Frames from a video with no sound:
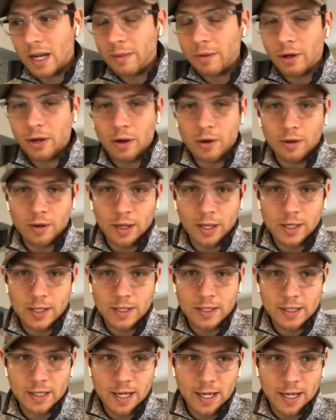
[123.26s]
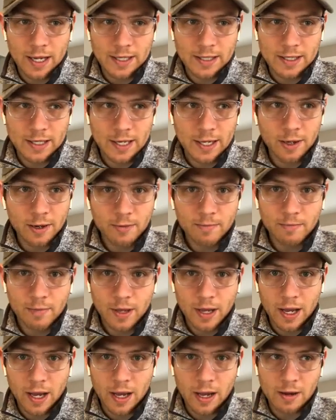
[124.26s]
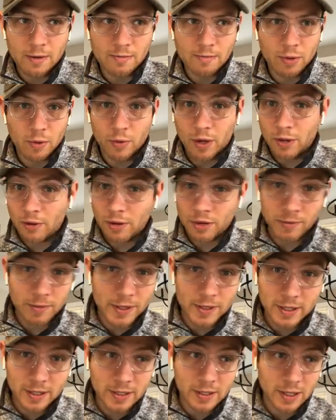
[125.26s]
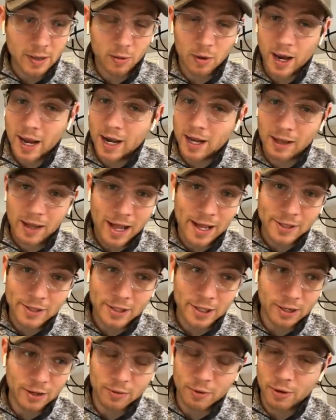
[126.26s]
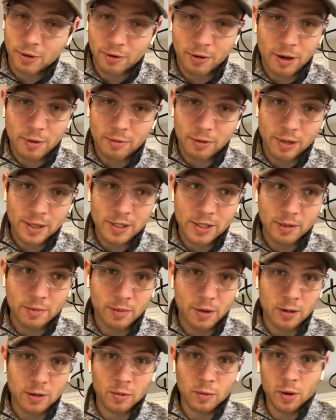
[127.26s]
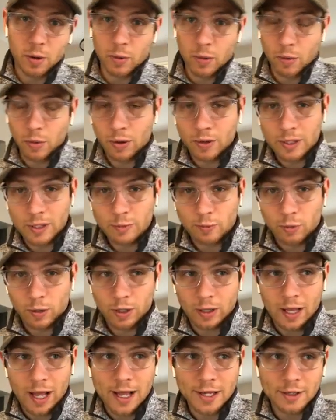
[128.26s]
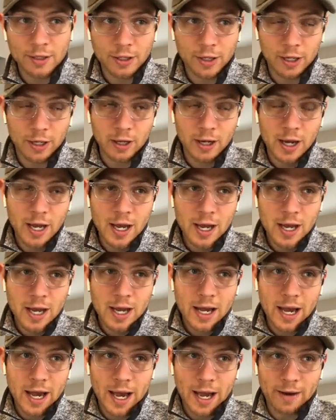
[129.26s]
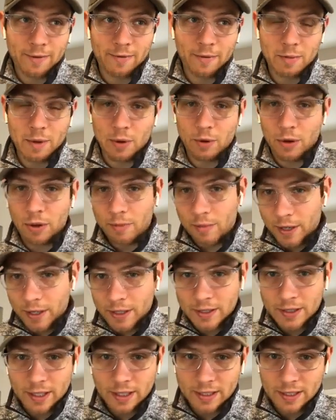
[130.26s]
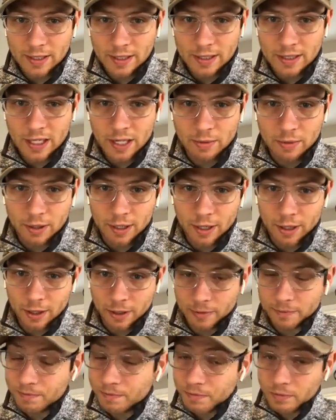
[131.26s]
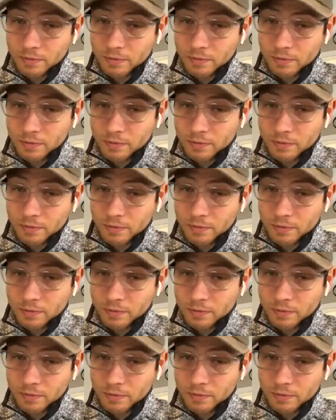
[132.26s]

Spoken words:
ago, and it's here. But we can run the business, and we're ahead of last year, and we're in a great place compared to where we were at this point last year. And for me, one of the biggest things at this time of the year,